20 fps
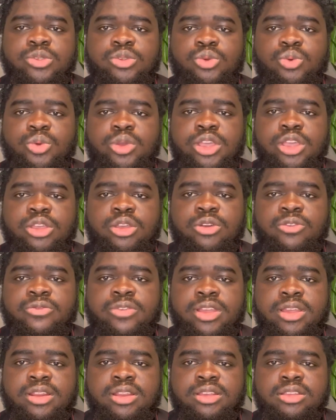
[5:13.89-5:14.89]
you weigh your
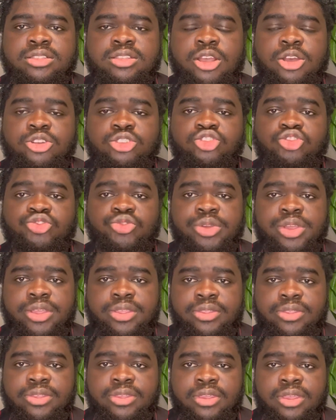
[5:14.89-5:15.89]
financial
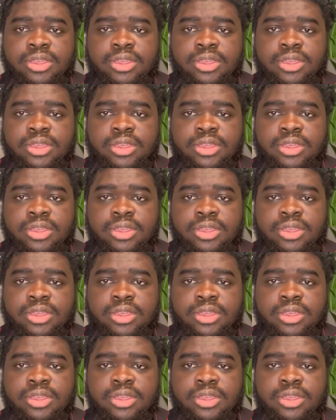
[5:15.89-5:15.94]
strength